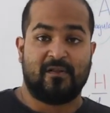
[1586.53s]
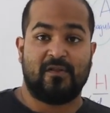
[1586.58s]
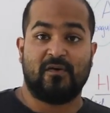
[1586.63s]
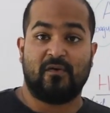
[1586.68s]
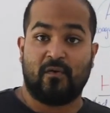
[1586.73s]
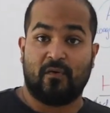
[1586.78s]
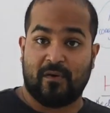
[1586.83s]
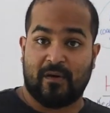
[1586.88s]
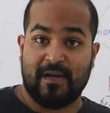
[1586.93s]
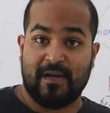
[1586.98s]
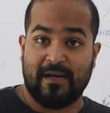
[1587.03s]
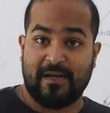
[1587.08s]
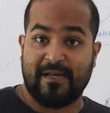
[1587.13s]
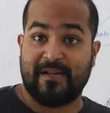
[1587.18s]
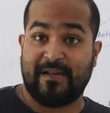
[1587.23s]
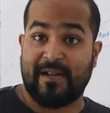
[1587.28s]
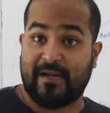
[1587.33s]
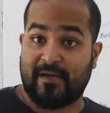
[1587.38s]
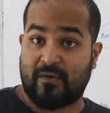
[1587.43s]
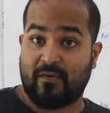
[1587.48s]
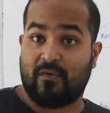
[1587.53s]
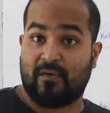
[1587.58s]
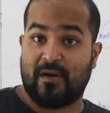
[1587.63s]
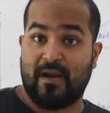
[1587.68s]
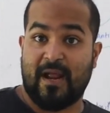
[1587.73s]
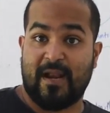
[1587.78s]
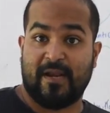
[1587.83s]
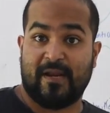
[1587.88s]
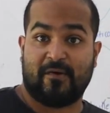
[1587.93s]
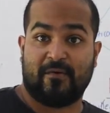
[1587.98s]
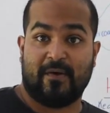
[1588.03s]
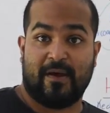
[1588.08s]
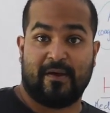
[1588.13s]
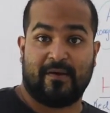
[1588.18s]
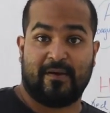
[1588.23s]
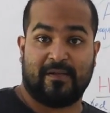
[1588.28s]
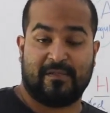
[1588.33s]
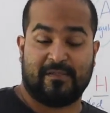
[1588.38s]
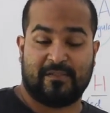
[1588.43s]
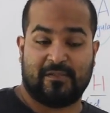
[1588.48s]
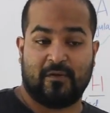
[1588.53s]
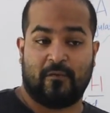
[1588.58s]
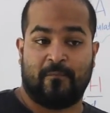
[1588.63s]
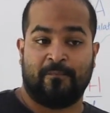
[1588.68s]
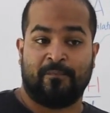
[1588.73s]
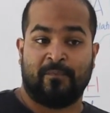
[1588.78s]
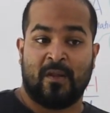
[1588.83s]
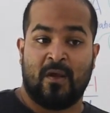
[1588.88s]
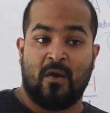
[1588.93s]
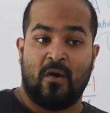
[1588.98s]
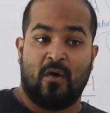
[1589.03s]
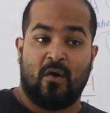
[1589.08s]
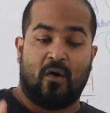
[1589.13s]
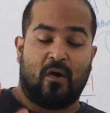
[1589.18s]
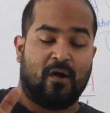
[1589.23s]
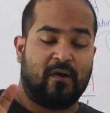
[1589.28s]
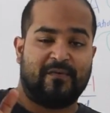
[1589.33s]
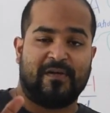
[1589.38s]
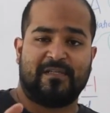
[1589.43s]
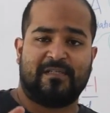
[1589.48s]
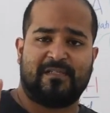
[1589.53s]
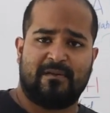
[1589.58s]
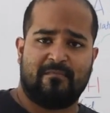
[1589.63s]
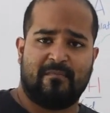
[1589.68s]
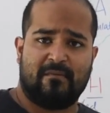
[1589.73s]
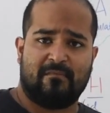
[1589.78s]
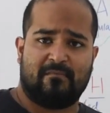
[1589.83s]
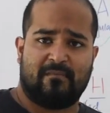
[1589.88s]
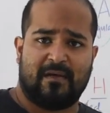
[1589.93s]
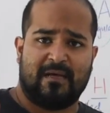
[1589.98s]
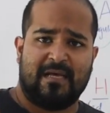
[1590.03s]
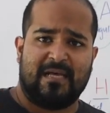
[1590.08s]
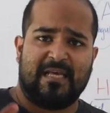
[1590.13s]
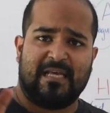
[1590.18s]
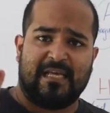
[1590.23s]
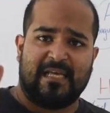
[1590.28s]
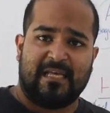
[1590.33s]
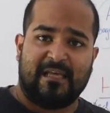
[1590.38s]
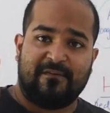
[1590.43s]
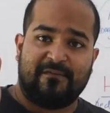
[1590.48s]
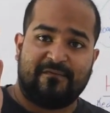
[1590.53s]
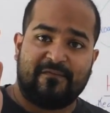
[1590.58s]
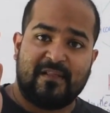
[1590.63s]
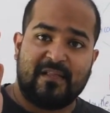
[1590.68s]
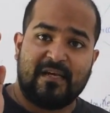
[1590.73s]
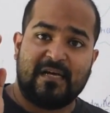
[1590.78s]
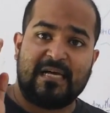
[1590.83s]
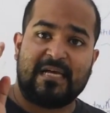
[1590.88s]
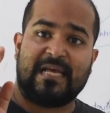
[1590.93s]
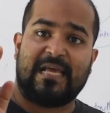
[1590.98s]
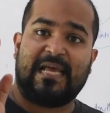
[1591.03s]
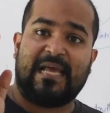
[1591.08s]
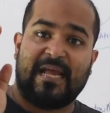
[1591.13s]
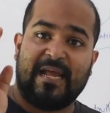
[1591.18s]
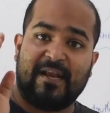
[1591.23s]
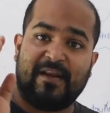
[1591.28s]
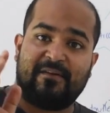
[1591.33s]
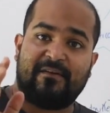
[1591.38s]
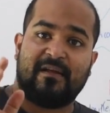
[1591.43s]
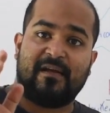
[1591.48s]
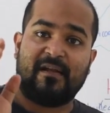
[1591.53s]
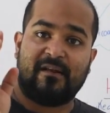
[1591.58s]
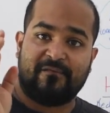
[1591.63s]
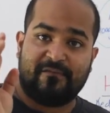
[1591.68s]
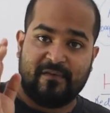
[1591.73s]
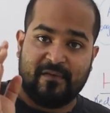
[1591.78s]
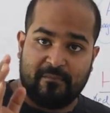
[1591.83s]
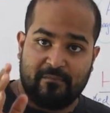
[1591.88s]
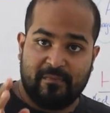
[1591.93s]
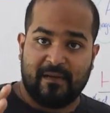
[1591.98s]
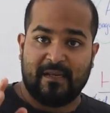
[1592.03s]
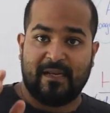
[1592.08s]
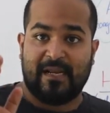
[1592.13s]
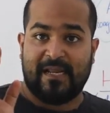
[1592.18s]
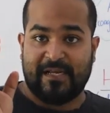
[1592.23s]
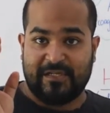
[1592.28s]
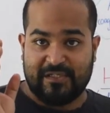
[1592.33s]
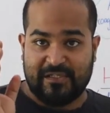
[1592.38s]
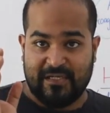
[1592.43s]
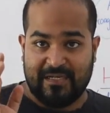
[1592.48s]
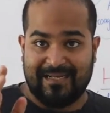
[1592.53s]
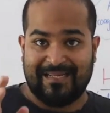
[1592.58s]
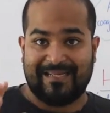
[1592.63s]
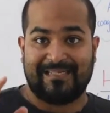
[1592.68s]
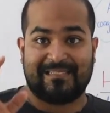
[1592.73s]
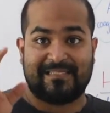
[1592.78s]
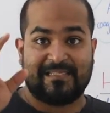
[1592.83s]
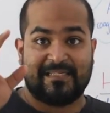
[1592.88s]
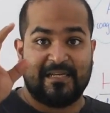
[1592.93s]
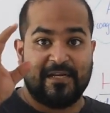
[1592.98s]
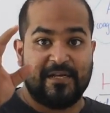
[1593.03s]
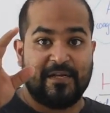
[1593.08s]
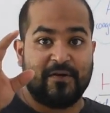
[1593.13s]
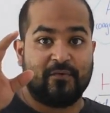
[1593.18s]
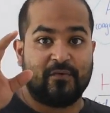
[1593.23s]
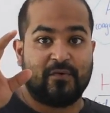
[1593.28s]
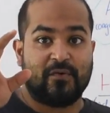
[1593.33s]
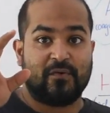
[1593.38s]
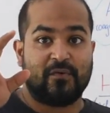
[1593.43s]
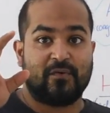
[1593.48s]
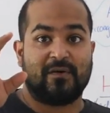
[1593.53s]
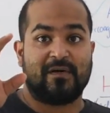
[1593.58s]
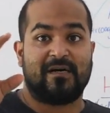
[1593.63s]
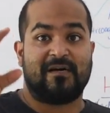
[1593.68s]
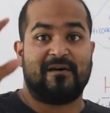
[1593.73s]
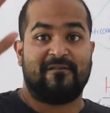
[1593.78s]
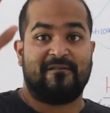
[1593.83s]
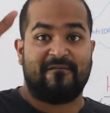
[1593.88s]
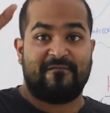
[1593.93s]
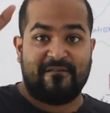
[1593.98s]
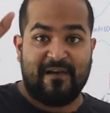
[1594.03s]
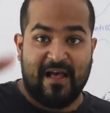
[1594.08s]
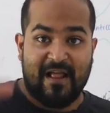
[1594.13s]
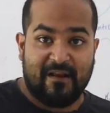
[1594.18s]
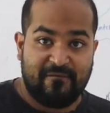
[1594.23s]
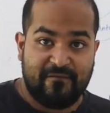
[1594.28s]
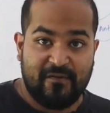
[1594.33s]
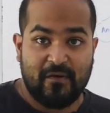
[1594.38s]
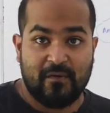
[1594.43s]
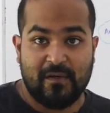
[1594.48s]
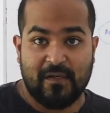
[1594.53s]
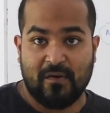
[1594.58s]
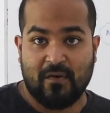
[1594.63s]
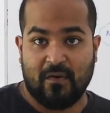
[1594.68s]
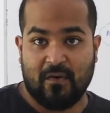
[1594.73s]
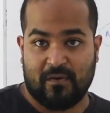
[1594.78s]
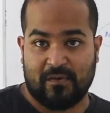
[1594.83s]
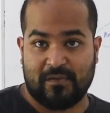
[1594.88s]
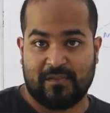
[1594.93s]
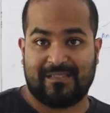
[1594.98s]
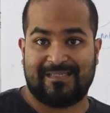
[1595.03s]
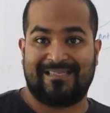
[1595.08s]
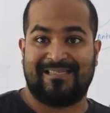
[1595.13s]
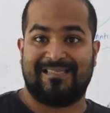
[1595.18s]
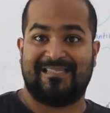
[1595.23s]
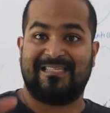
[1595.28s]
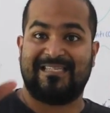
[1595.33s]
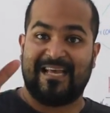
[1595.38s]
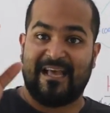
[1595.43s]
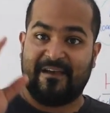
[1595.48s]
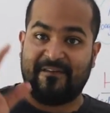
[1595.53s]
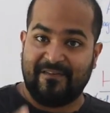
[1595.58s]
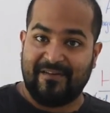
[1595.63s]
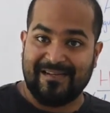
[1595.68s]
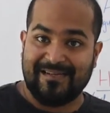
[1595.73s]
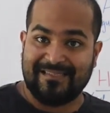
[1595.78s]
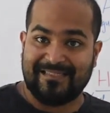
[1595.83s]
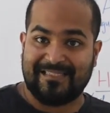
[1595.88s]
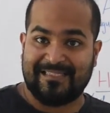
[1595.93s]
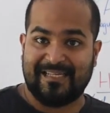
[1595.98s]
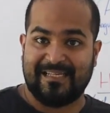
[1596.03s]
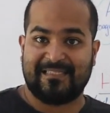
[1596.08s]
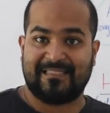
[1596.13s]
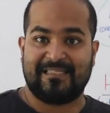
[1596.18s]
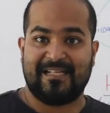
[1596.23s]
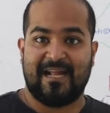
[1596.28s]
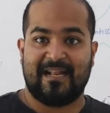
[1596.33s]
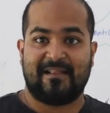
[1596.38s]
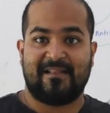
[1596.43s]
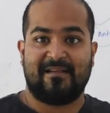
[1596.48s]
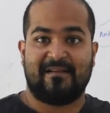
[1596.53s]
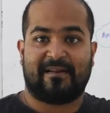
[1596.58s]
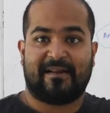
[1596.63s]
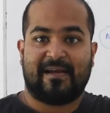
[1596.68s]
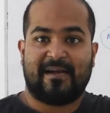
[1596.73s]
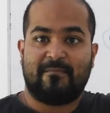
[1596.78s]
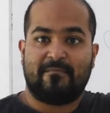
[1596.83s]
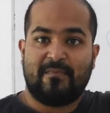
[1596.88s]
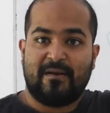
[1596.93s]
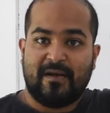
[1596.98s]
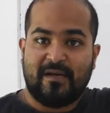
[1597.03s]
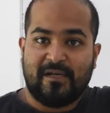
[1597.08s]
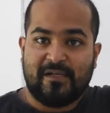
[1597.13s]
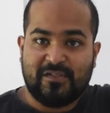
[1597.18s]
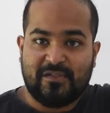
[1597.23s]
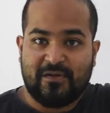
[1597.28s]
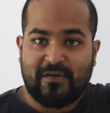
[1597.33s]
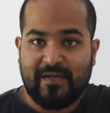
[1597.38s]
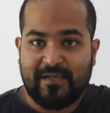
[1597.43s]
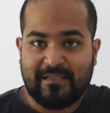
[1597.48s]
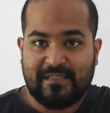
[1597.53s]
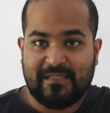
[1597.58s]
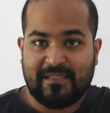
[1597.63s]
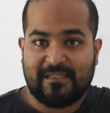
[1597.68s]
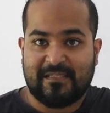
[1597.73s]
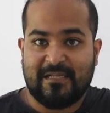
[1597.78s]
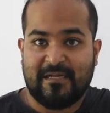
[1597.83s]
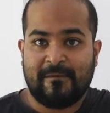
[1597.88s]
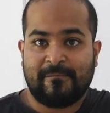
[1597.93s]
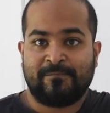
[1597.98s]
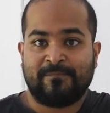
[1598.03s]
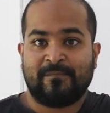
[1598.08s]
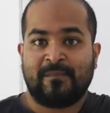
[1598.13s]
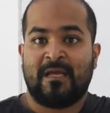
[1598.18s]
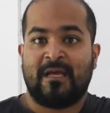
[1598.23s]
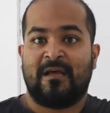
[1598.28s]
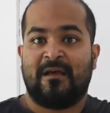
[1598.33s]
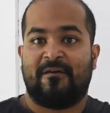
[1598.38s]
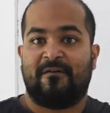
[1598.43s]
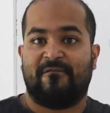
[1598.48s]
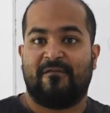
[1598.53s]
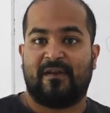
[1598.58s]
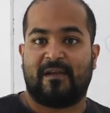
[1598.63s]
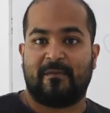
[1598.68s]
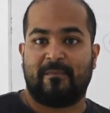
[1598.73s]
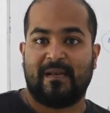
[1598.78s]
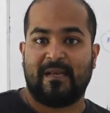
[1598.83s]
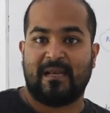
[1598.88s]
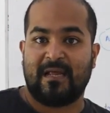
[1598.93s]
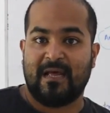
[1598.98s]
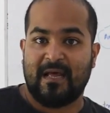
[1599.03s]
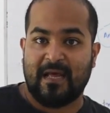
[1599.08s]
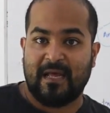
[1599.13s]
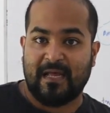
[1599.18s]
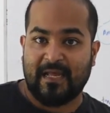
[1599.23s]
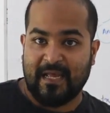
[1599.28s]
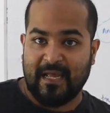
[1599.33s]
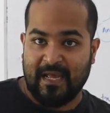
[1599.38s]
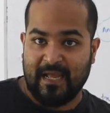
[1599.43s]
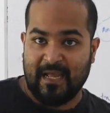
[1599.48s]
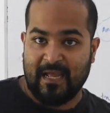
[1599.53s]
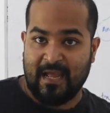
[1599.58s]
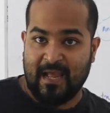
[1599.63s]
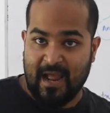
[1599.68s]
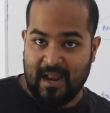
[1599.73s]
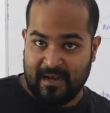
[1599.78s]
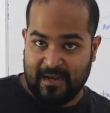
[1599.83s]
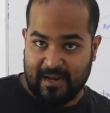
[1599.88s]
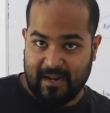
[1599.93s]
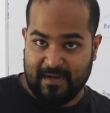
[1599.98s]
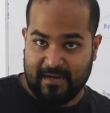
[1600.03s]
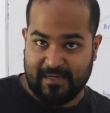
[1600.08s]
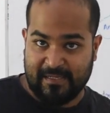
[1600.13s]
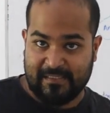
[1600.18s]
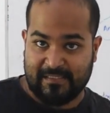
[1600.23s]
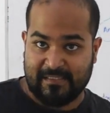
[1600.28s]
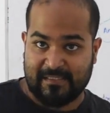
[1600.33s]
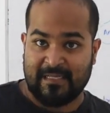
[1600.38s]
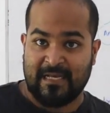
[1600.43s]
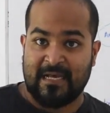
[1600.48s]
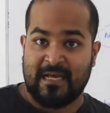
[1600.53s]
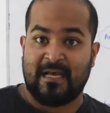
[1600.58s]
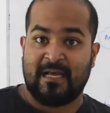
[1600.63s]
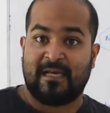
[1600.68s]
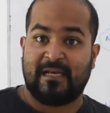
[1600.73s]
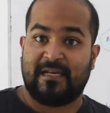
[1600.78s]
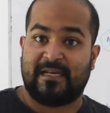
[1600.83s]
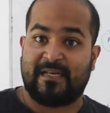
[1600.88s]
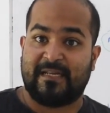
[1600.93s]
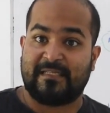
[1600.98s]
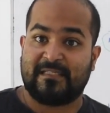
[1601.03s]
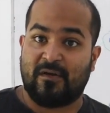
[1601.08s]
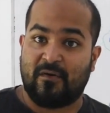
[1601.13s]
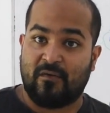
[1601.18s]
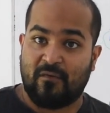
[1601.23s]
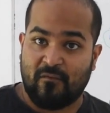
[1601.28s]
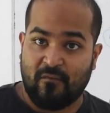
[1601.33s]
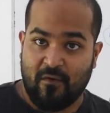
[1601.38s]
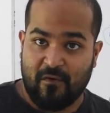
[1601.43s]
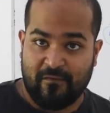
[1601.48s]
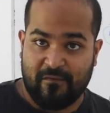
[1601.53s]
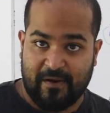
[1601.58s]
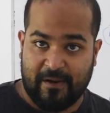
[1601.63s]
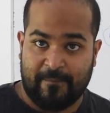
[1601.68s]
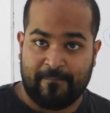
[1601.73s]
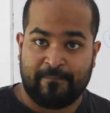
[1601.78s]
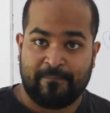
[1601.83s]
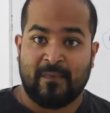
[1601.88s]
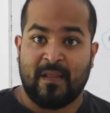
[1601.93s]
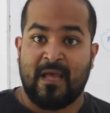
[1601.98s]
The direct oral anticoagulant. So always remember, if the atrial fibrillation is due to a valvular cause, the evidence says that the recommended choice is the vitamin K antagonist. It is warfarin.